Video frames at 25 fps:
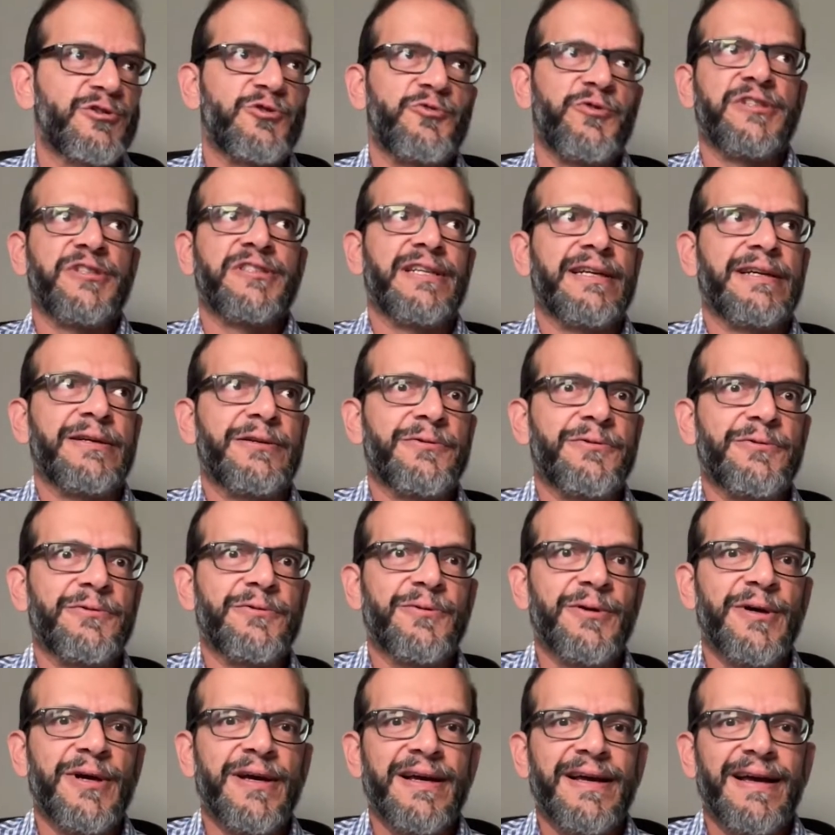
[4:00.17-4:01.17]
switching
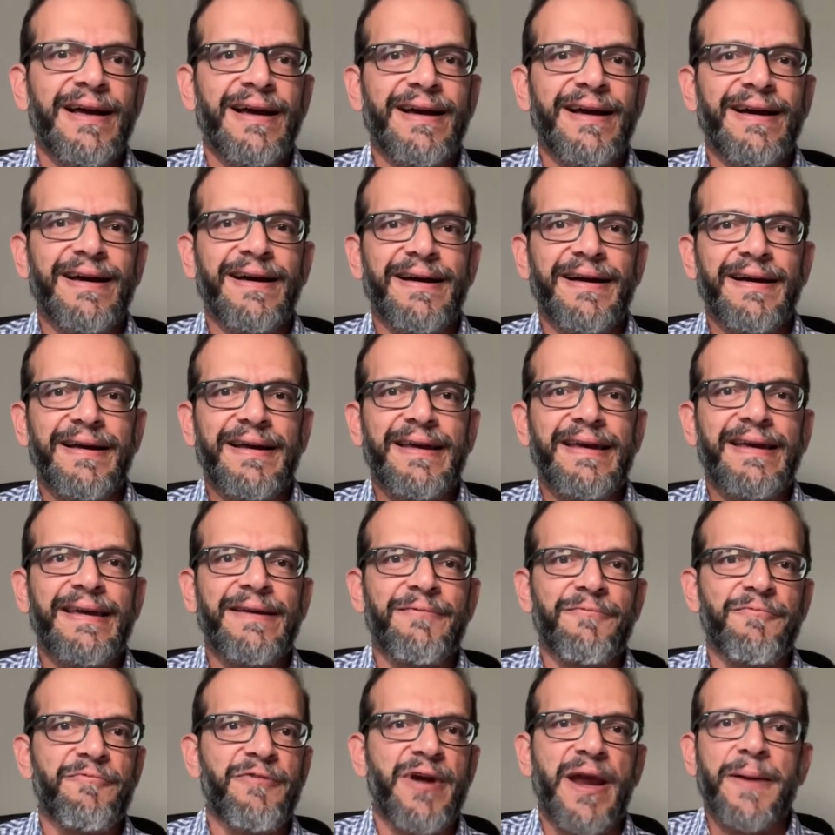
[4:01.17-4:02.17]
to uh,
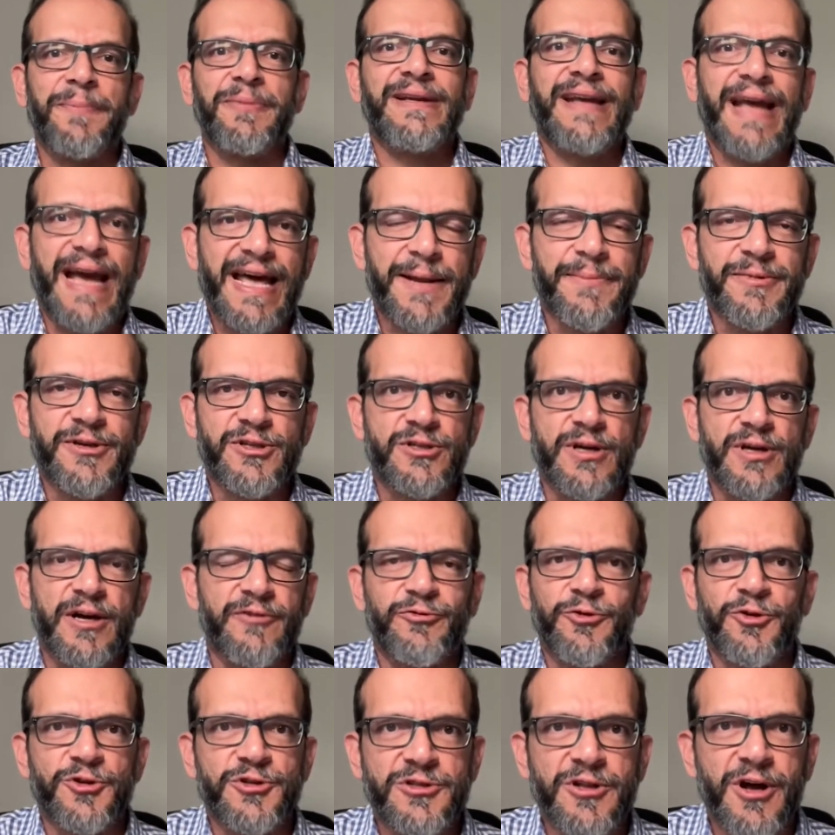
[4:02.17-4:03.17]
vape cannabis.
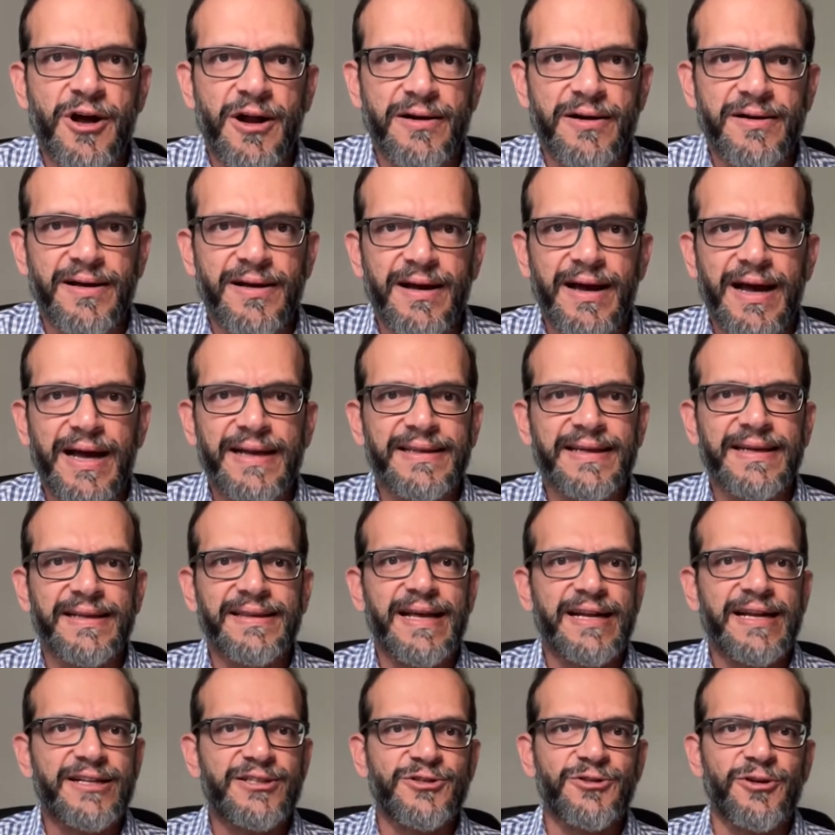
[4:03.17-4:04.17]
Of course not. I
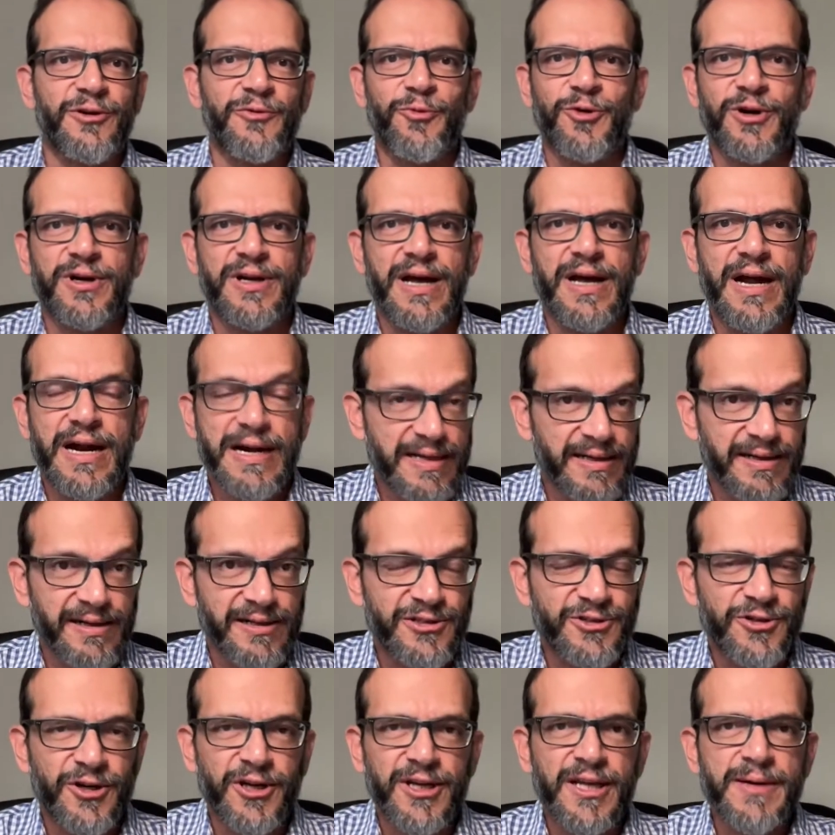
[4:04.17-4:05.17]
think that's not what the article
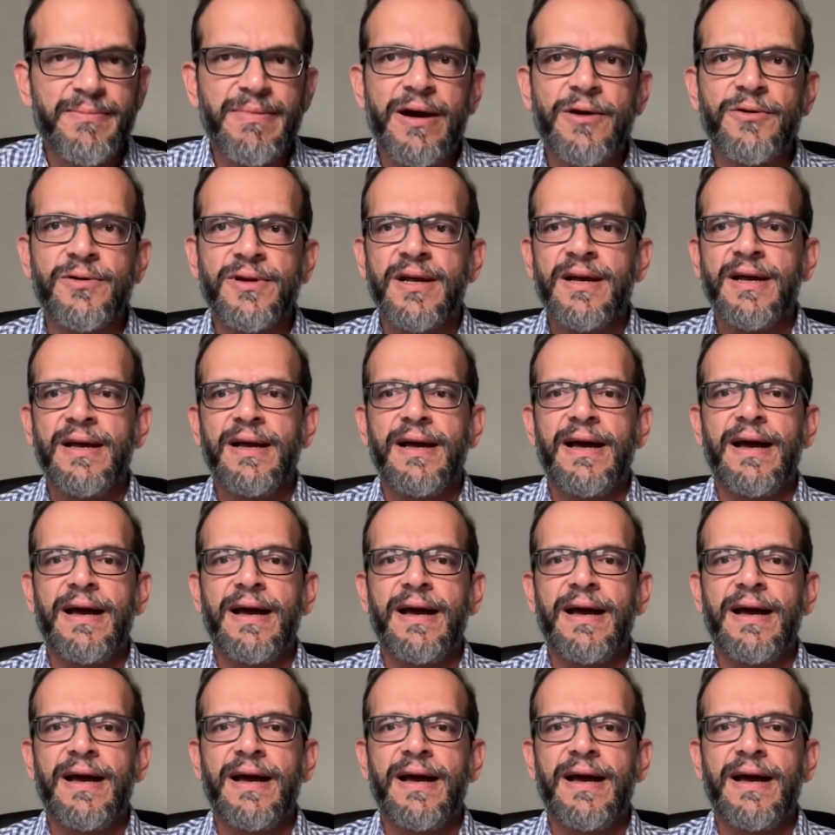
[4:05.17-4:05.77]
is talking about.